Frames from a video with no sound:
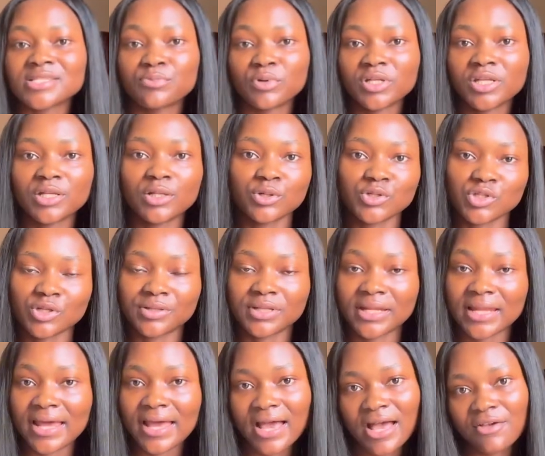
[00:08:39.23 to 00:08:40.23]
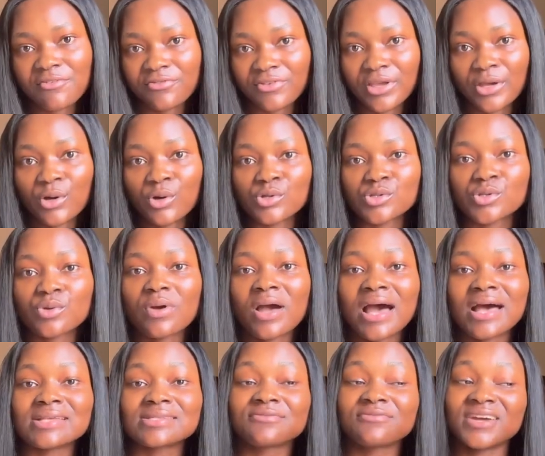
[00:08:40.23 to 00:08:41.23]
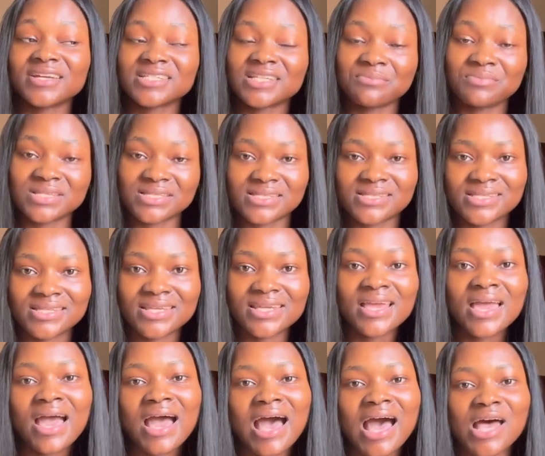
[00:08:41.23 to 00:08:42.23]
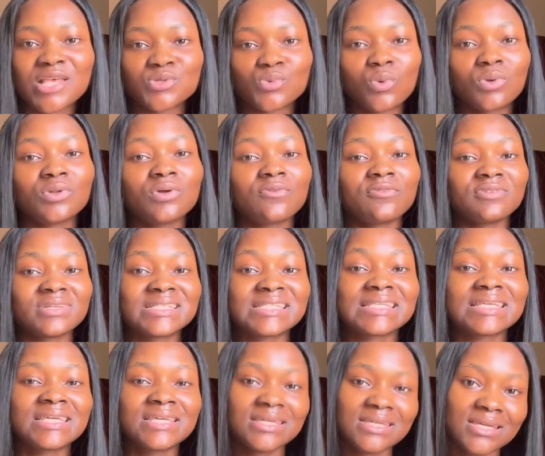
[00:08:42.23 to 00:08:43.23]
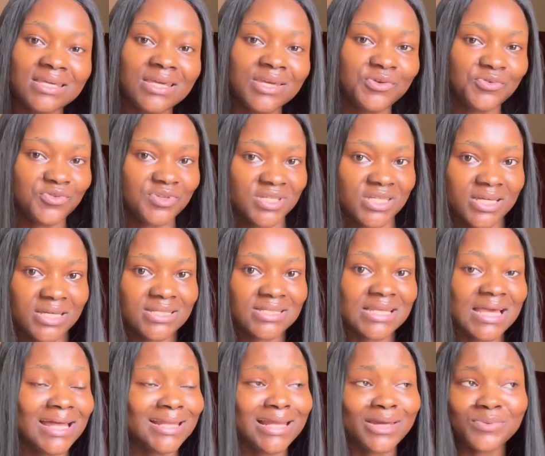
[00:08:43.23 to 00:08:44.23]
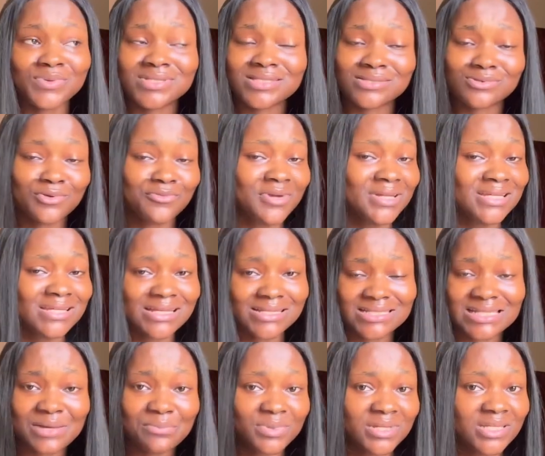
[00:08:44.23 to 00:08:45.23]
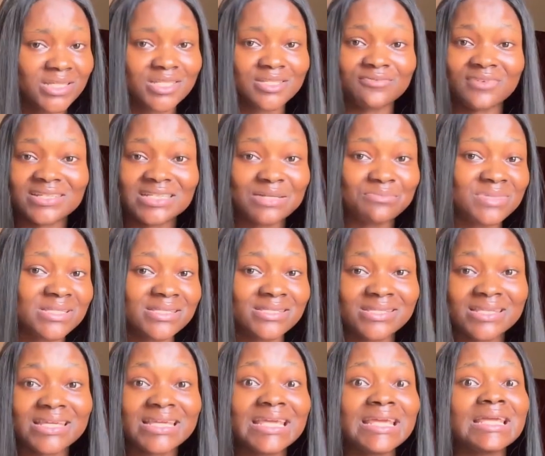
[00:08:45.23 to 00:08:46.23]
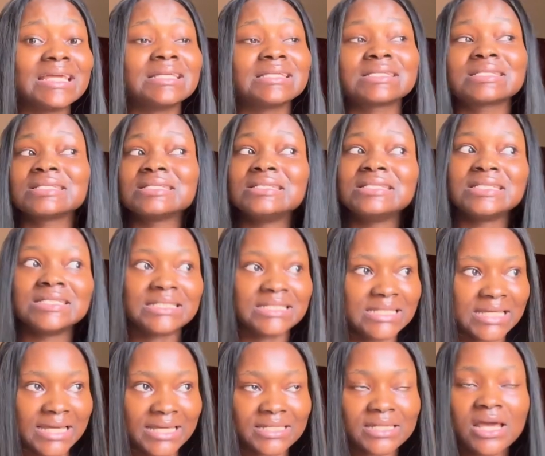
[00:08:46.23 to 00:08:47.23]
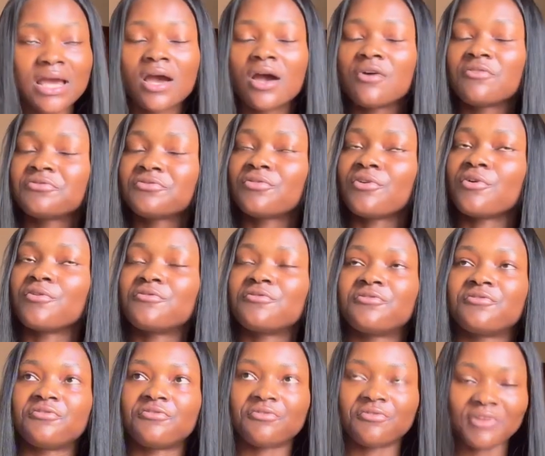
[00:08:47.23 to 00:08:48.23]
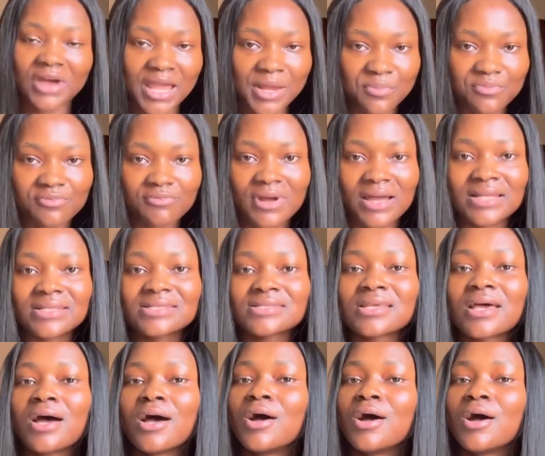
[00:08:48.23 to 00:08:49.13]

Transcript: body lotion that i have here also has vitamin c as one of its key ingredients and like we already established vitamin c is needed for vibrant